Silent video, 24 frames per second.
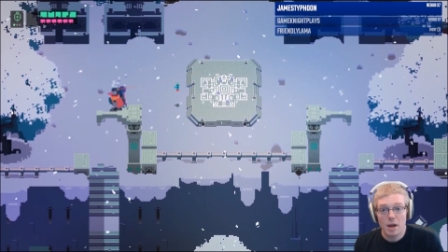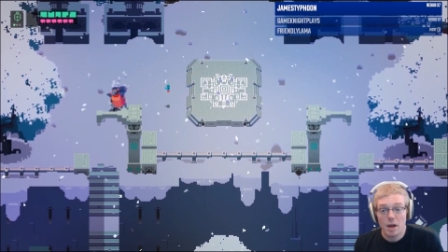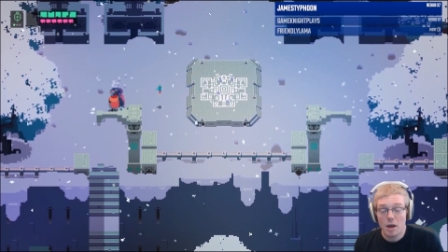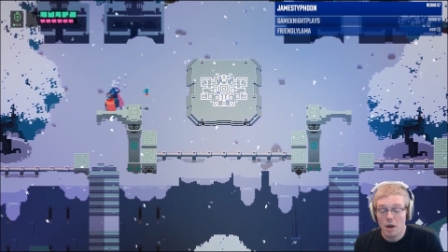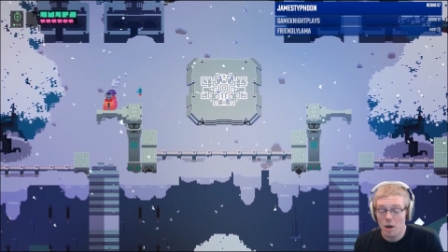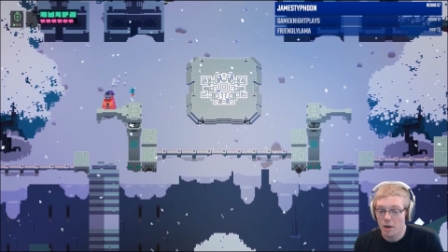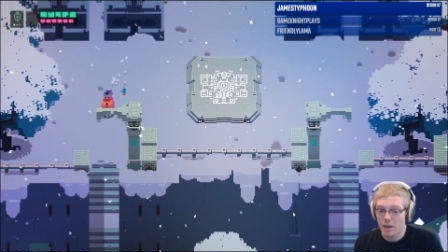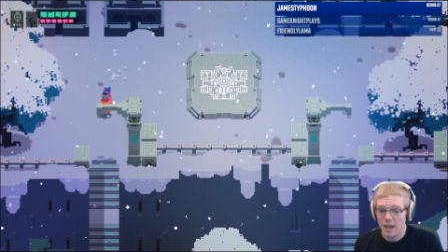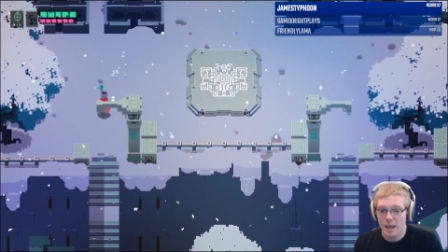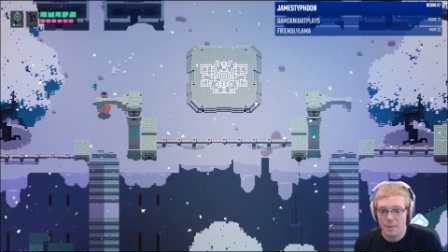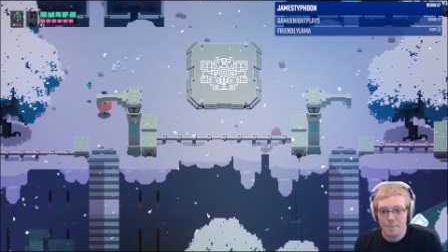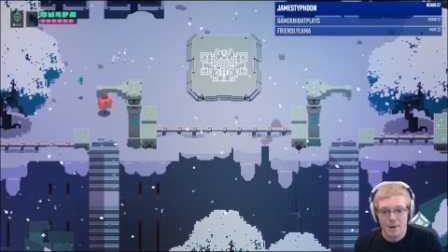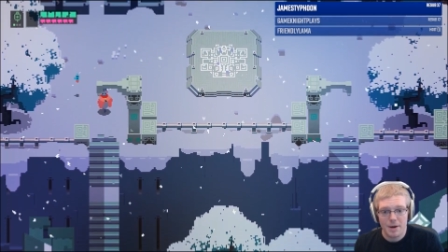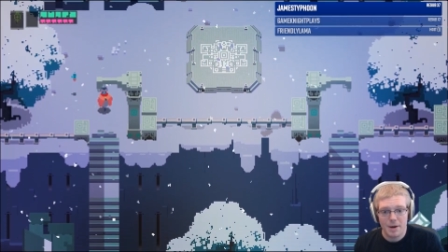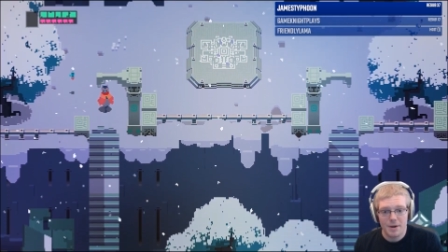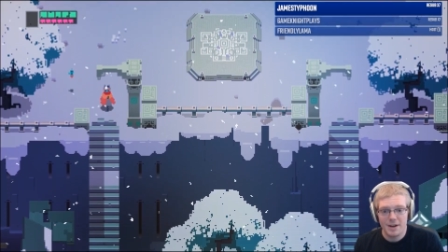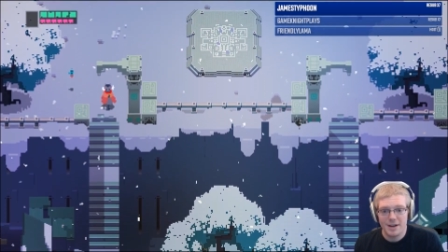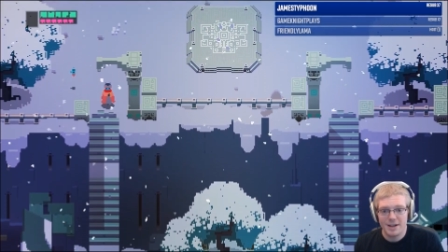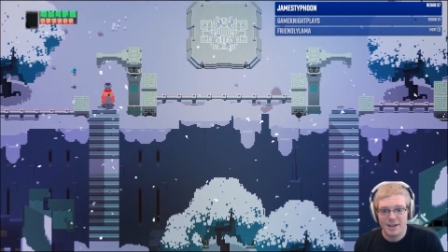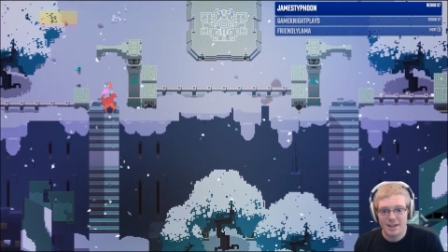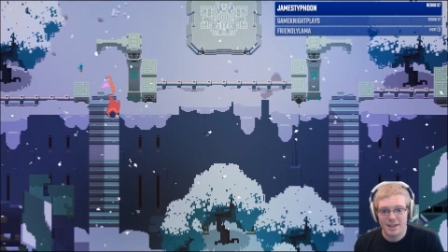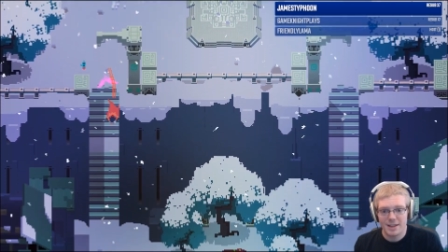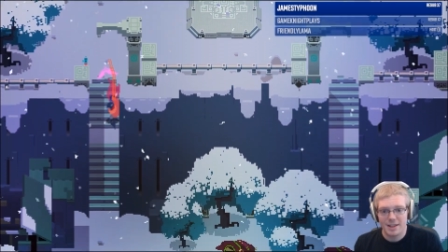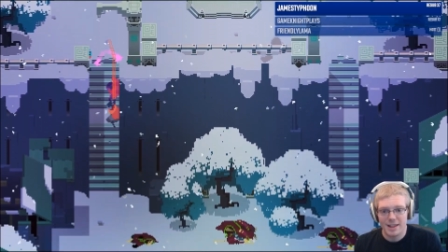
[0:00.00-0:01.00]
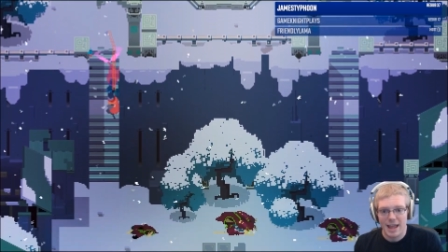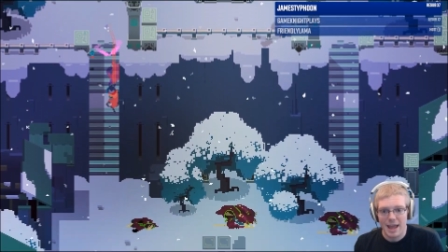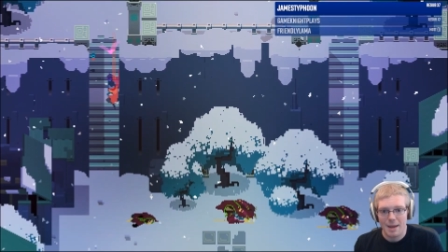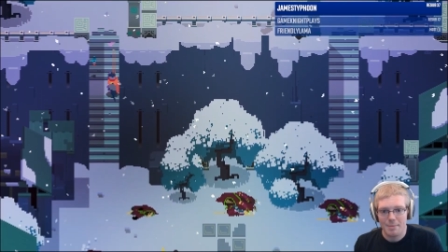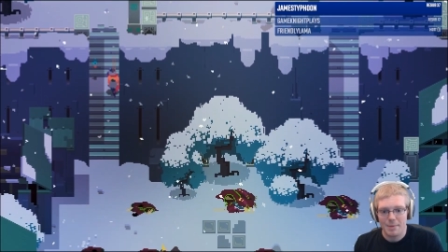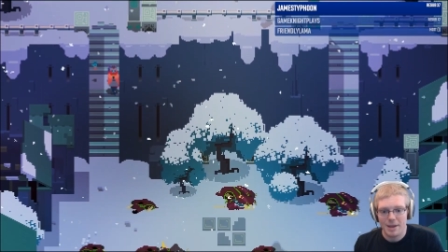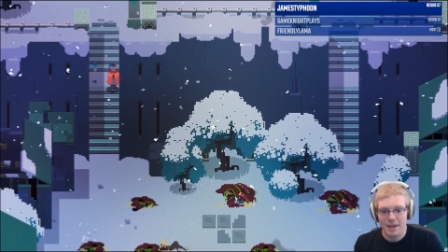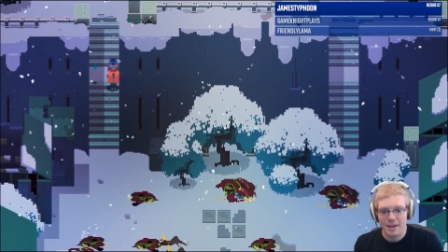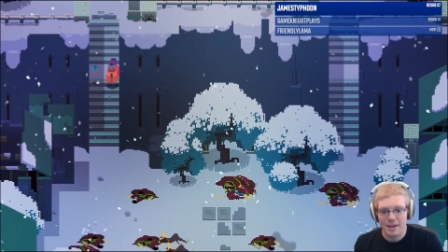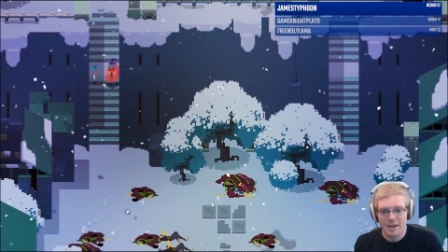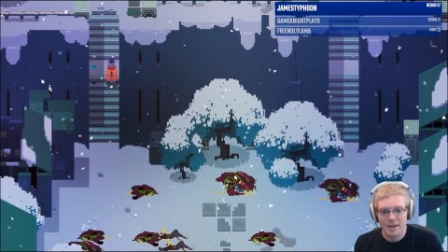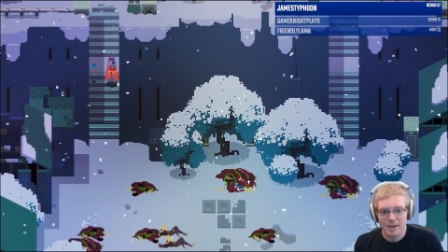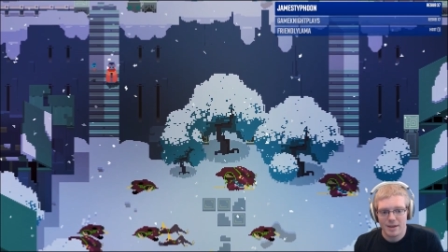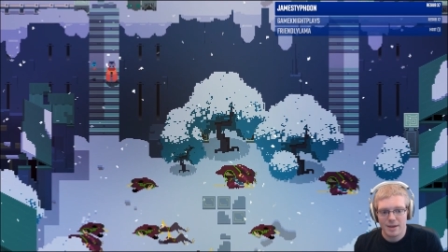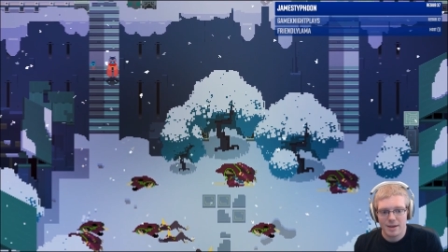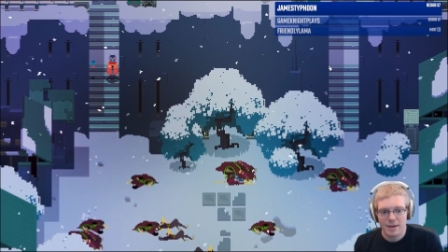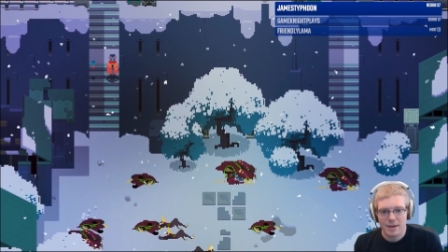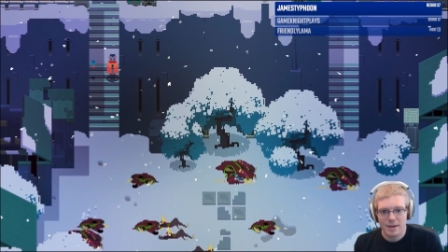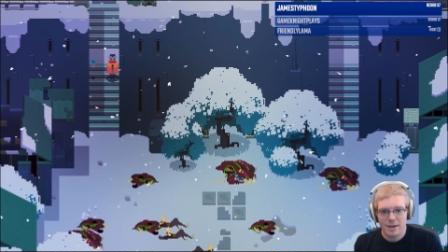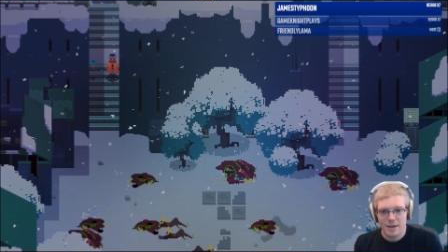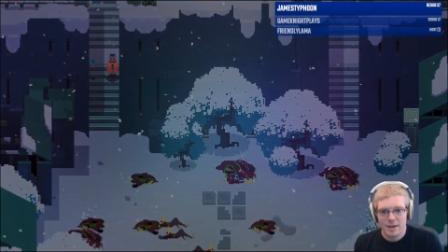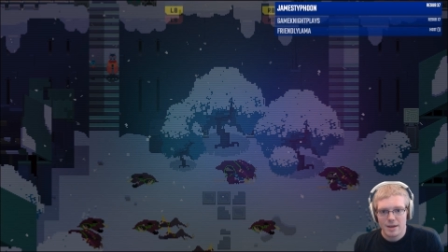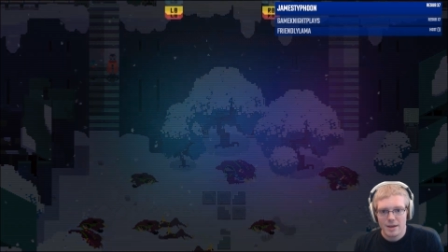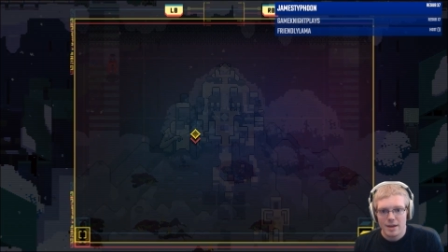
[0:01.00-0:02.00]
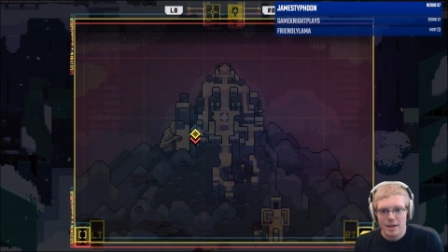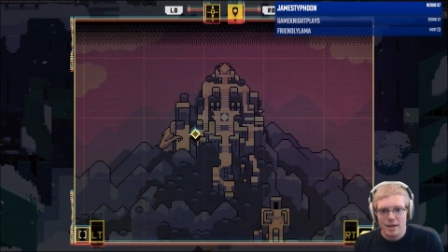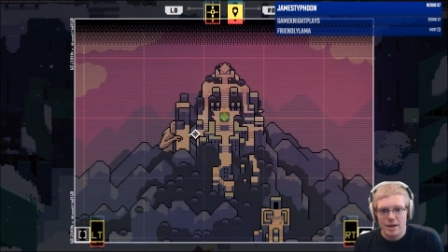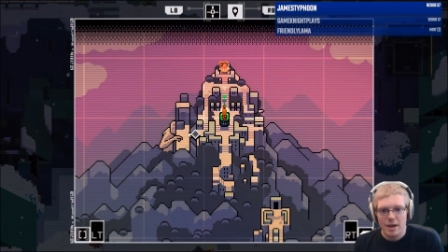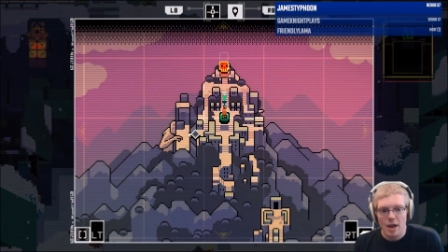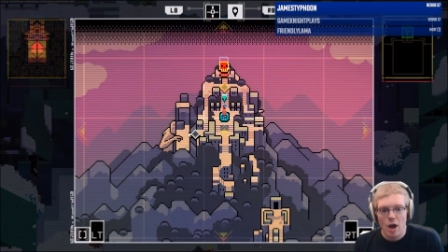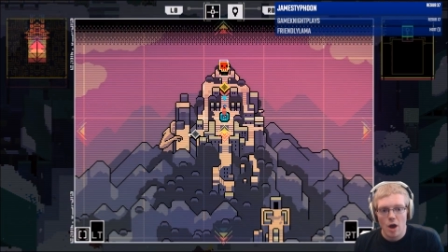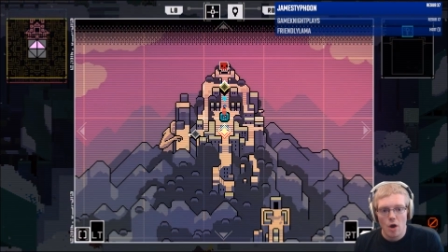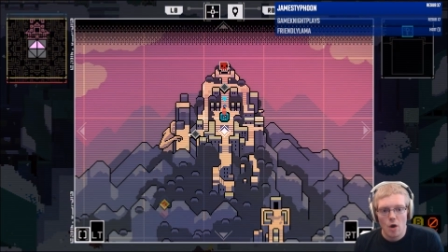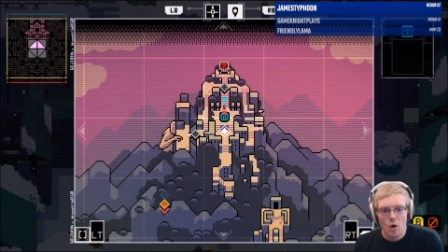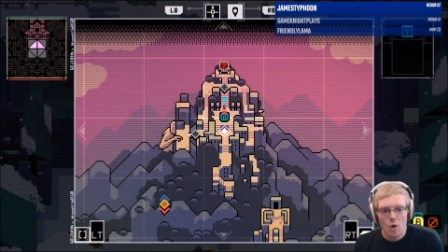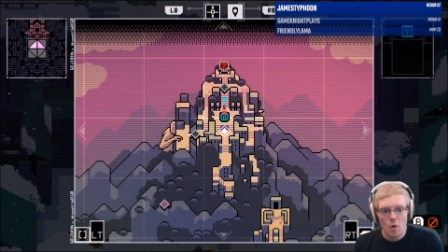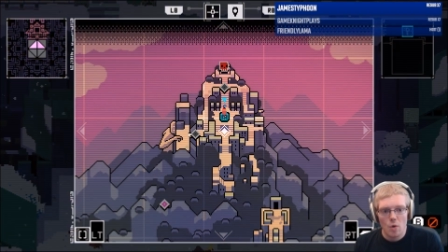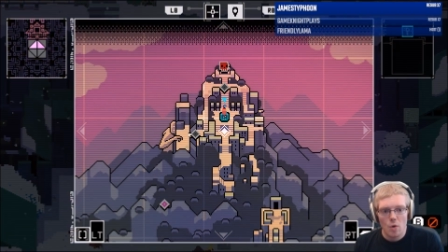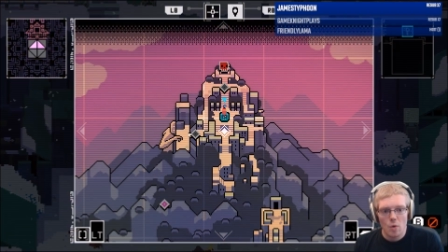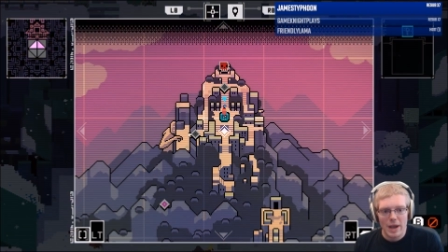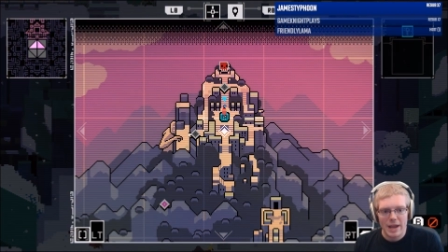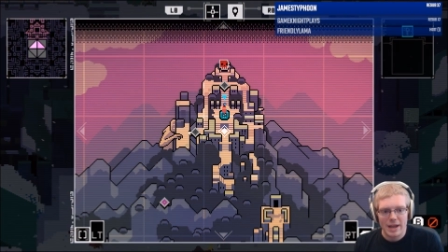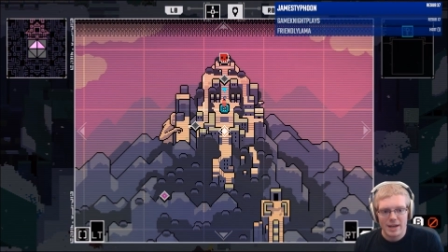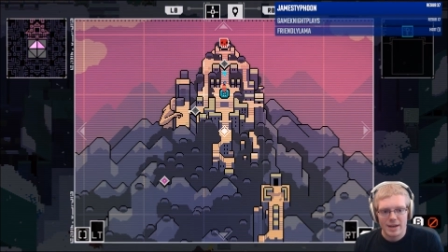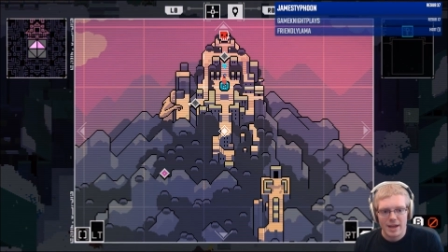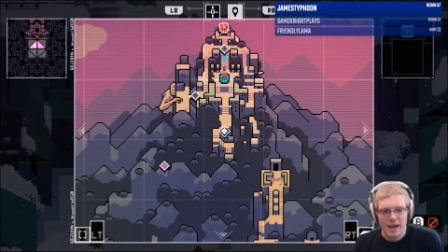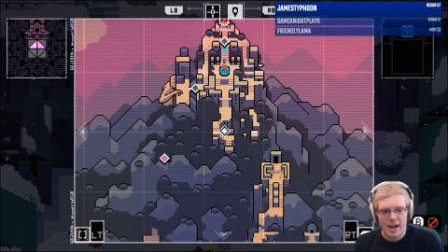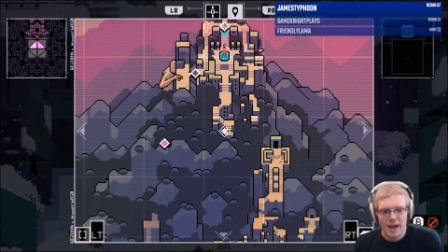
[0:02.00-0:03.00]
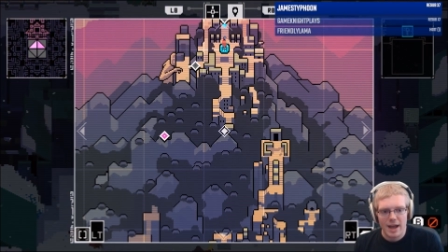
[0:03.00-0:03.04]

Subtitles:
Okay, apparently it doesn't let me. No, wait,